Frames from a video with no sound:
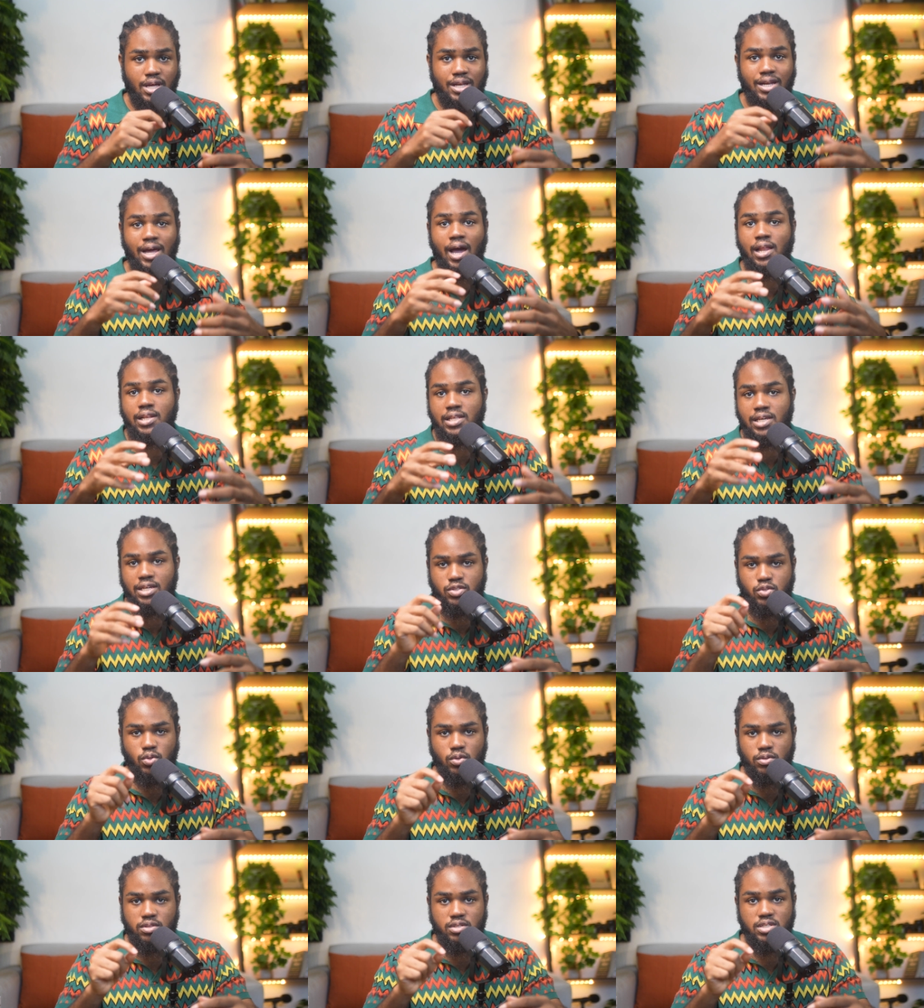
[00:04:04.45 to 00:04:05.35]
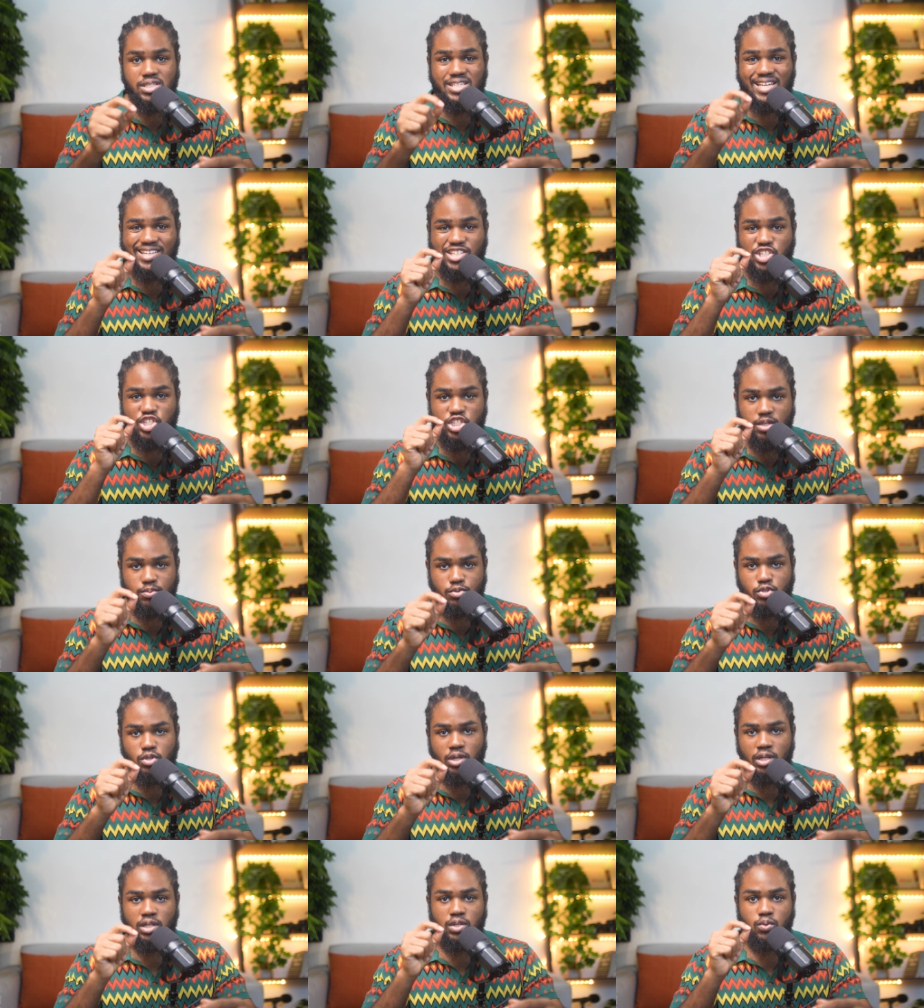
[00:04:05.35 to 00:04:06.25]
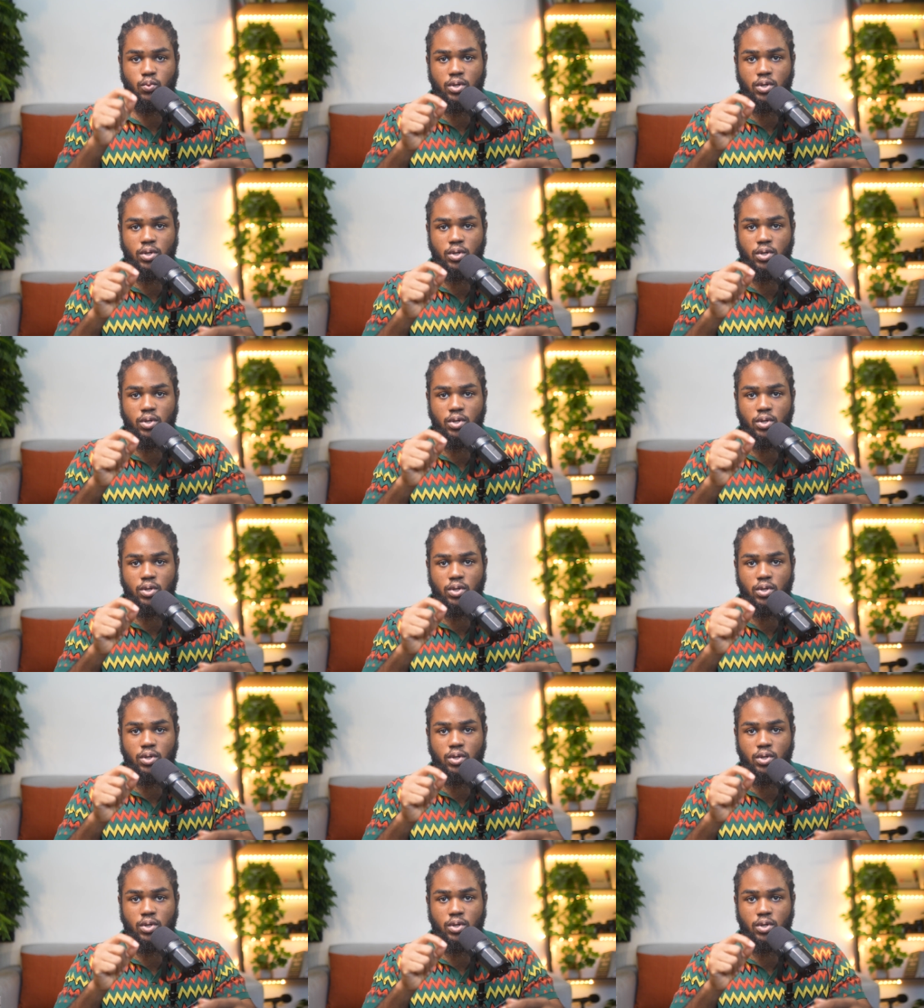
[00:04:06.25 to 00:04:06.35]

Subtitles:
And Ali has done this exceptionally